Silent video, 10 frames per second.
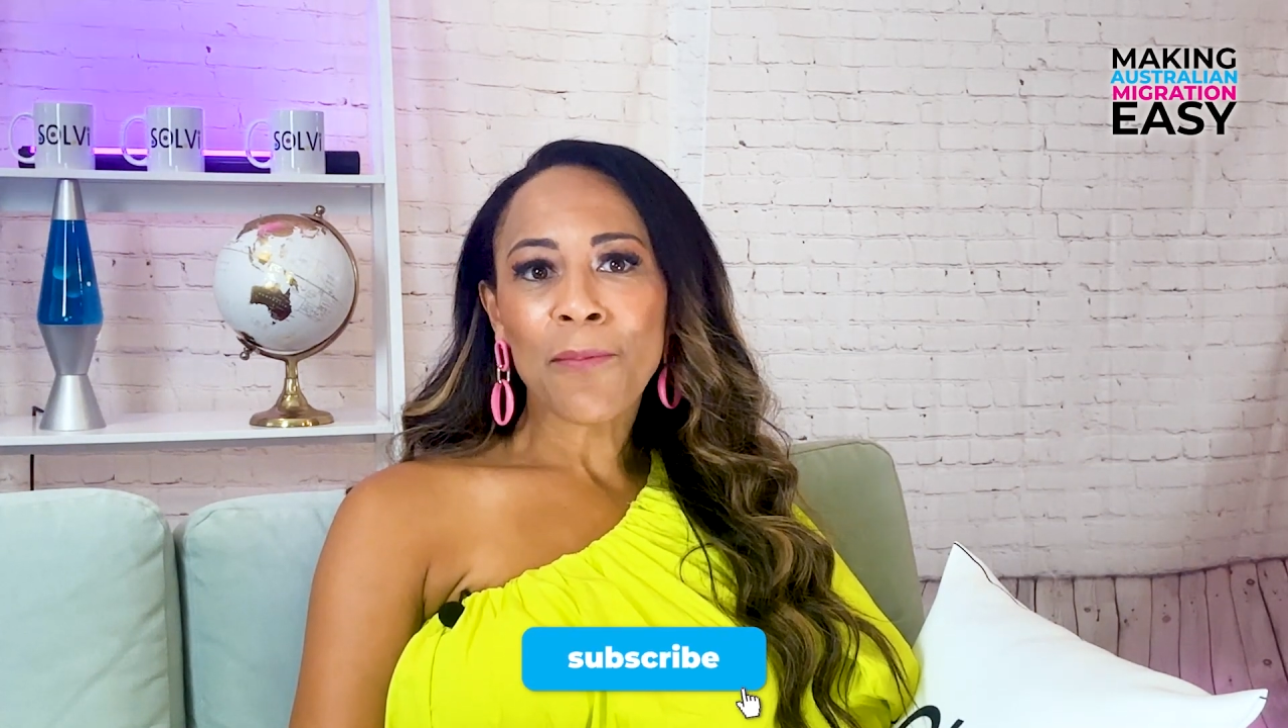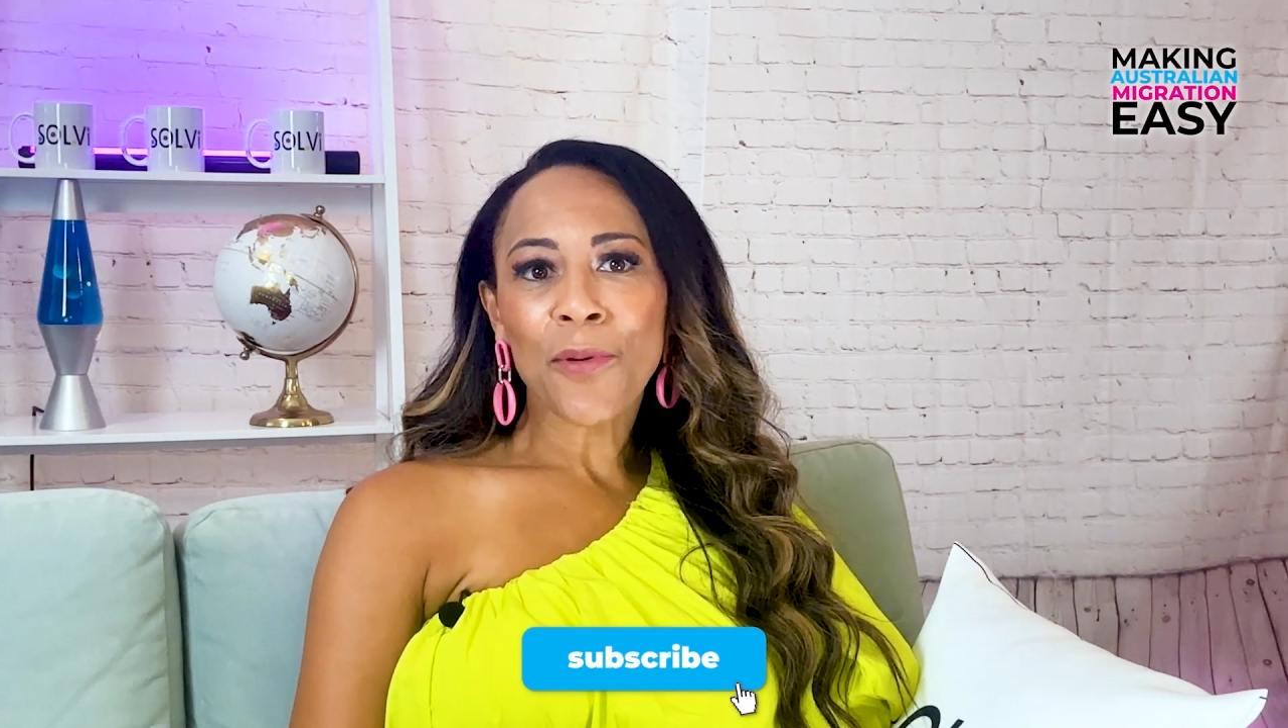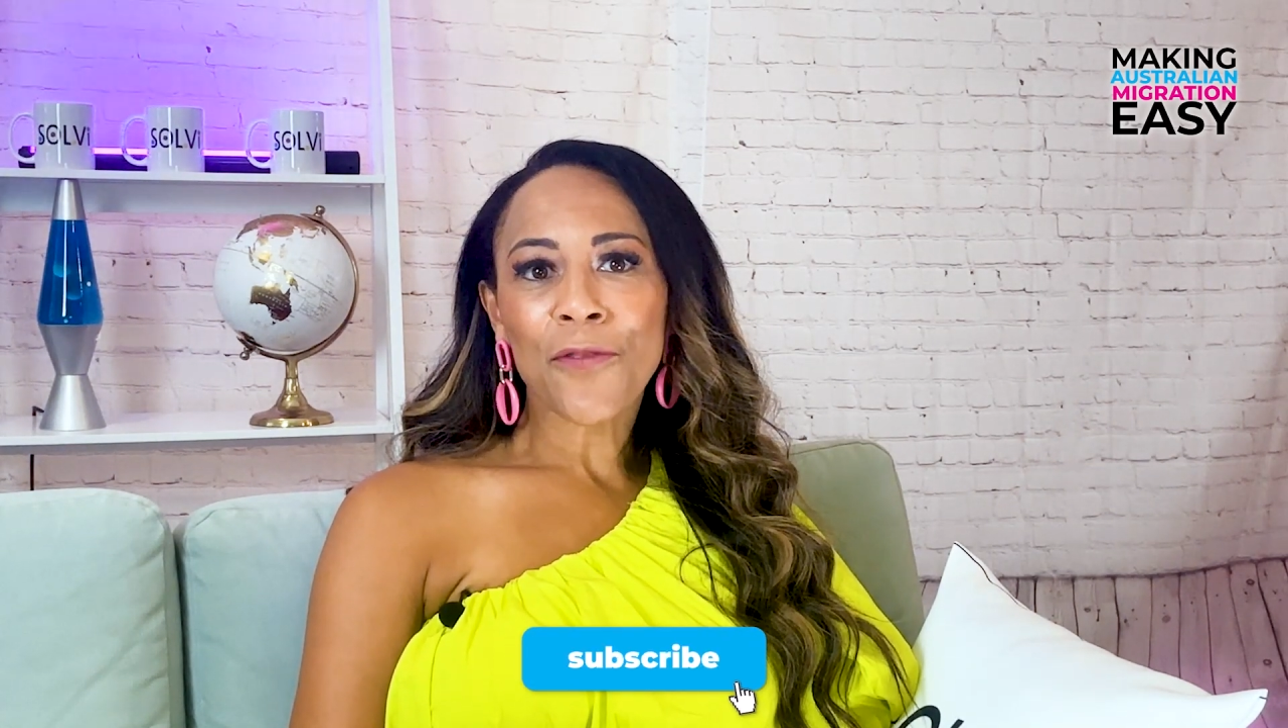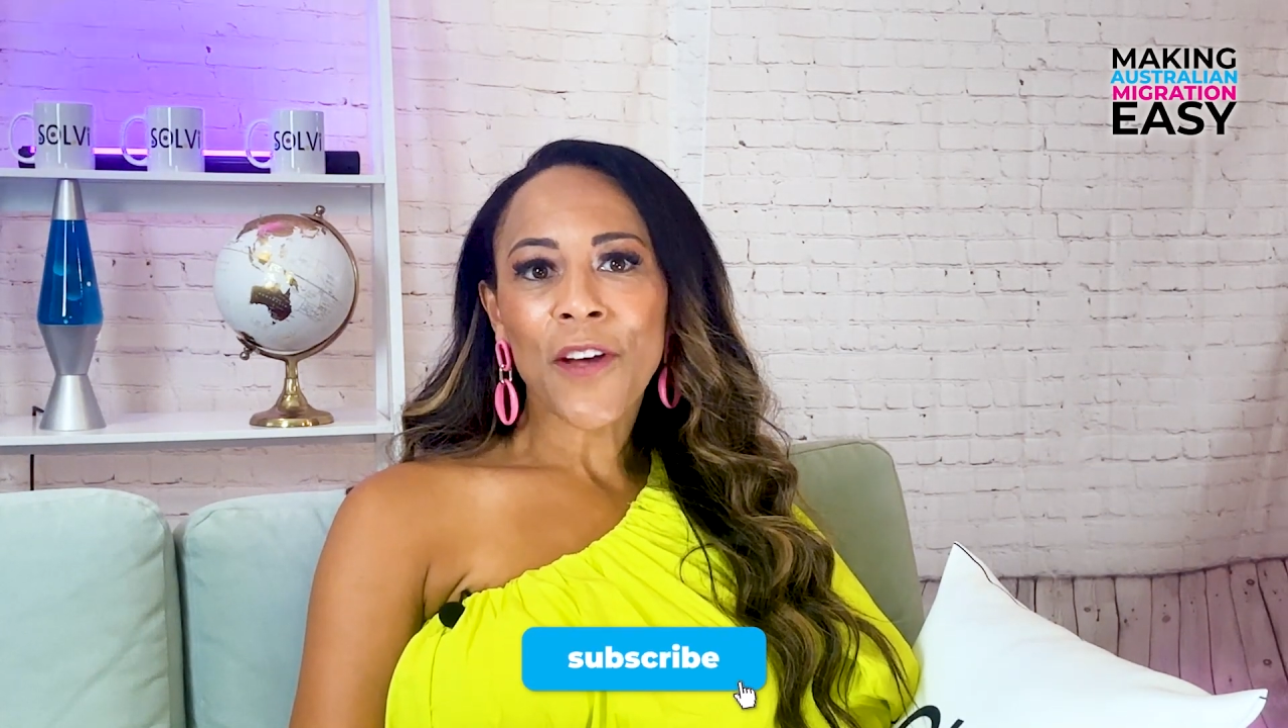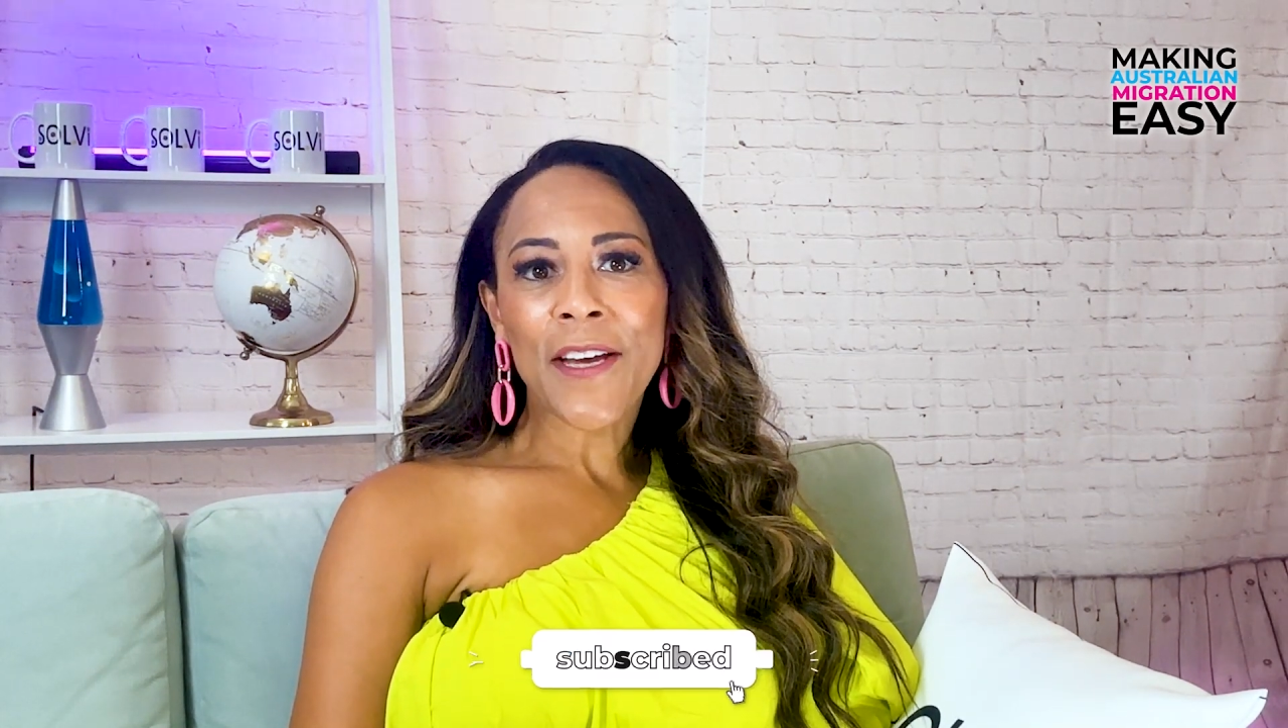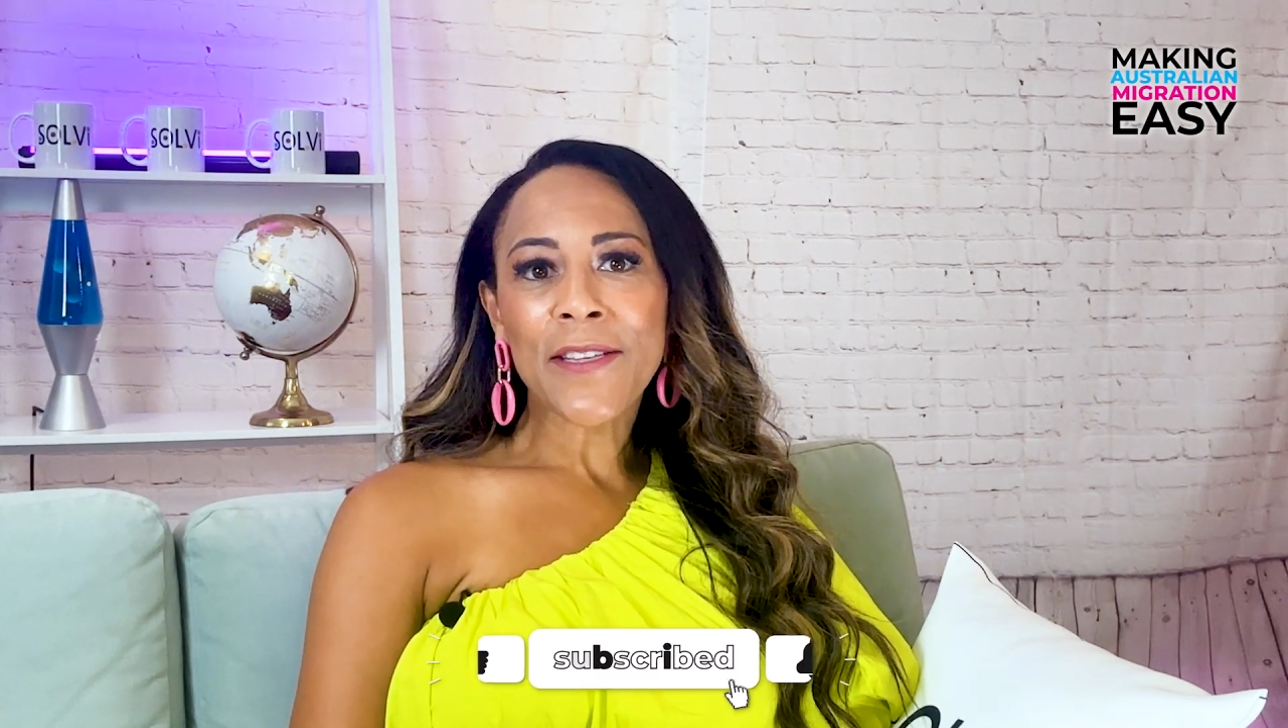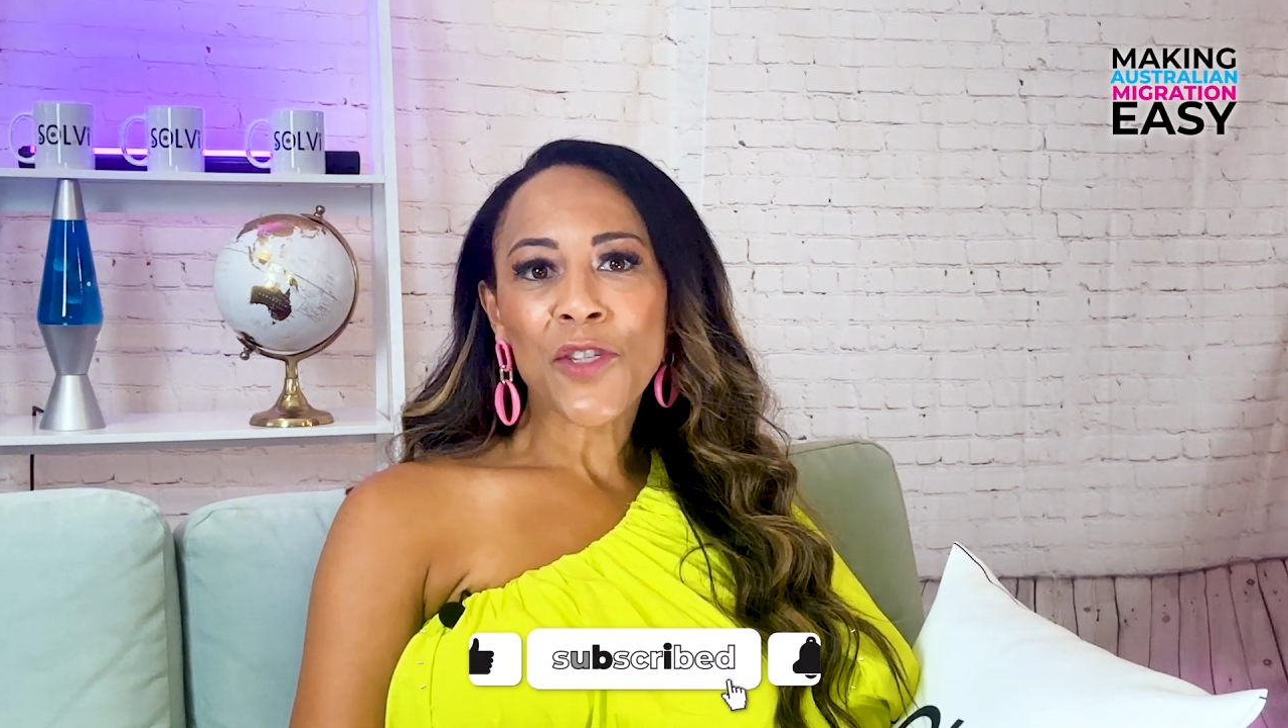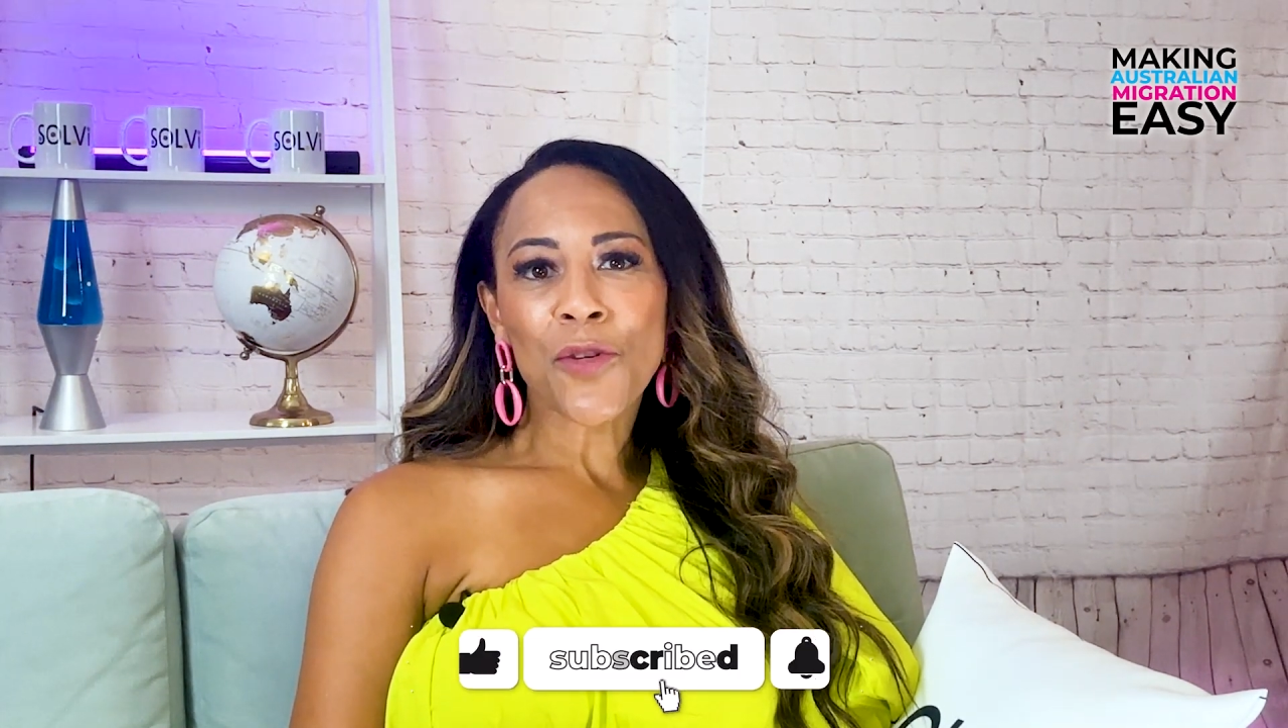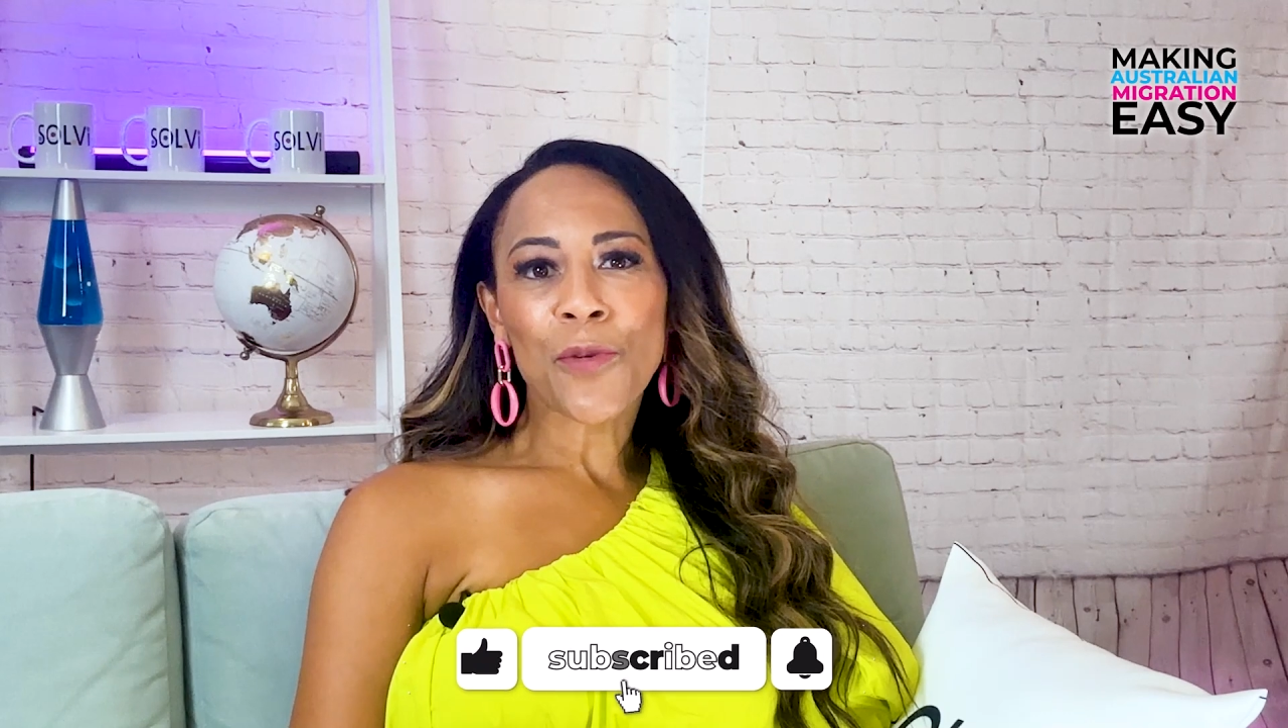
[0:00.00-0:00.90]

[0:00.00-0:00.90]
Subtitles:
provides you